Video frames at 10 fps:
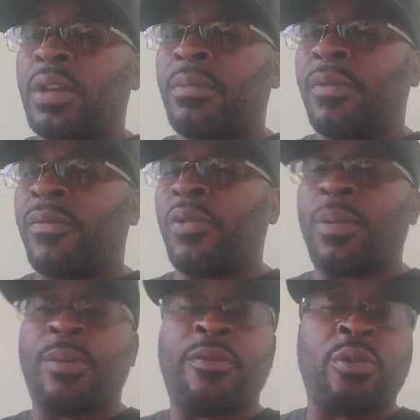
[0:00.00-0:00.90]
before
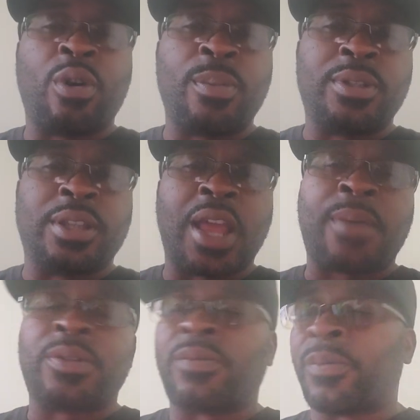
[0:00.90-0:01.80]
performance and
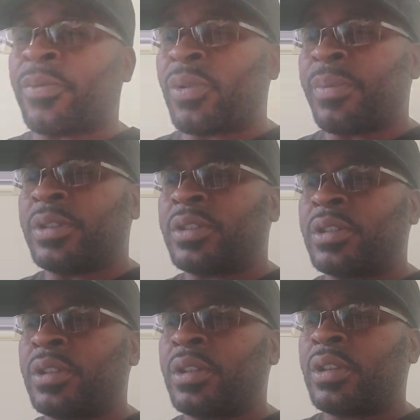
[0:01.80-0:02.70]
after performance
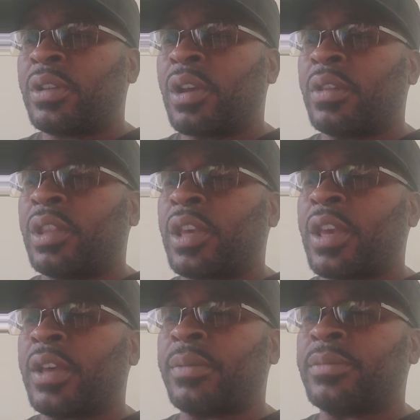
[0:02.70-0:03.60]
of the
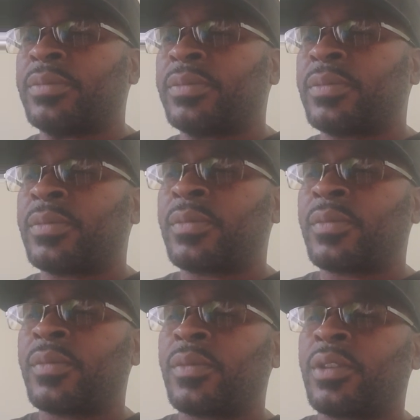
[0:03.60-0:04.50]
cam.
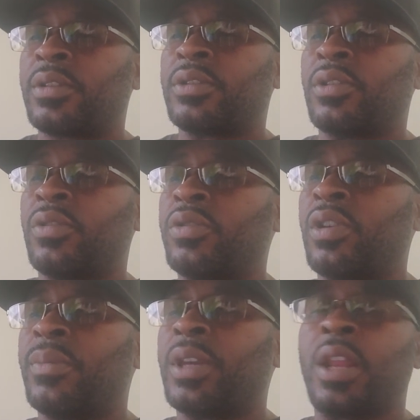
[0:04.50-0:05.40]
So, I'm
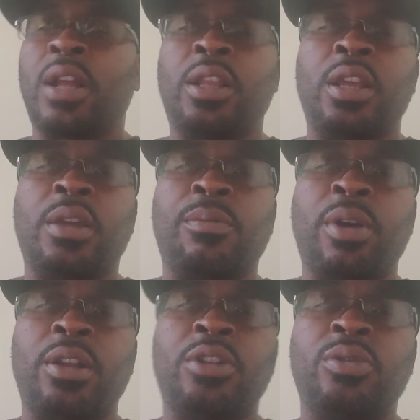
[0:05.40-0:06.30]
gonna get out there and
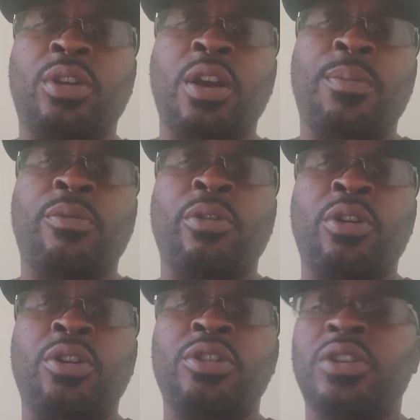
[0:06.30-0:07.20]
probably do a couple of
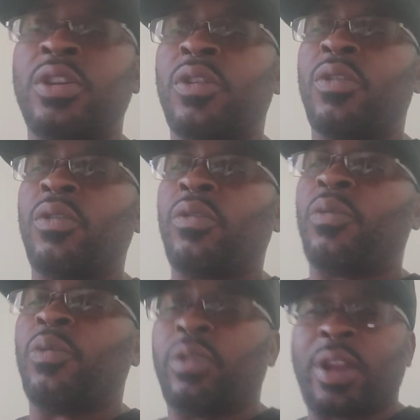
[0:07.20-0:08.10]
runs.
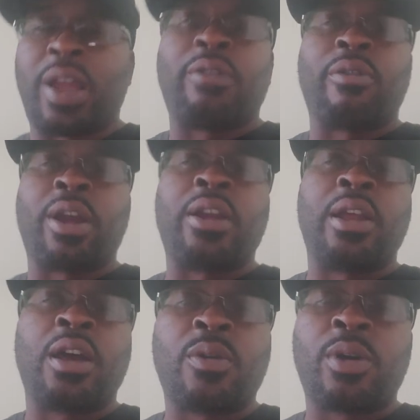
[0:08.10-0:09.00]
Like right
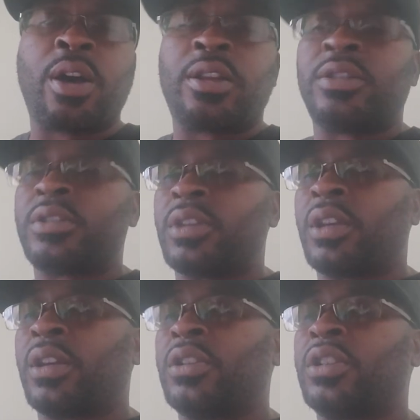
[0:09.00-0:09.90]
now, while it's
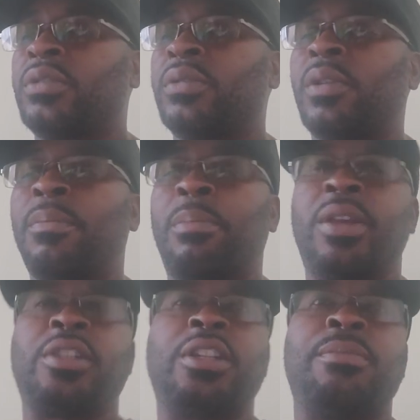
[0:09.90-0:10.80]
just
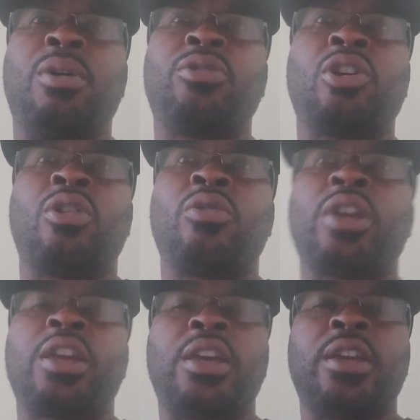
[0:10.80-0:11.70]
basically both on
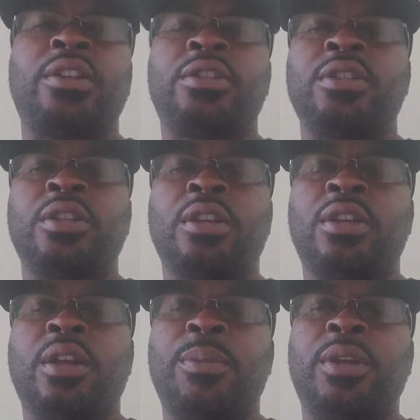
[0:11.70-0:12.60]
heads.
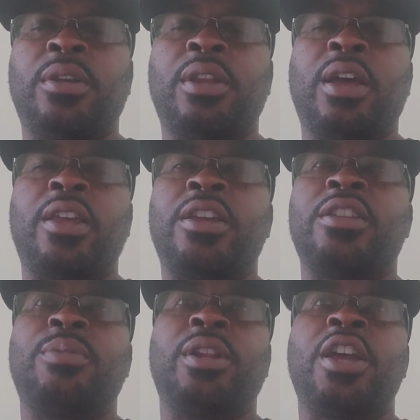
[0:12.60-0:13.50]
I mean, not heads,
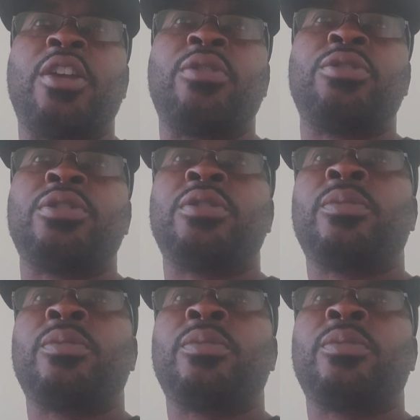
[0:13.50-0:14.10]
but headers.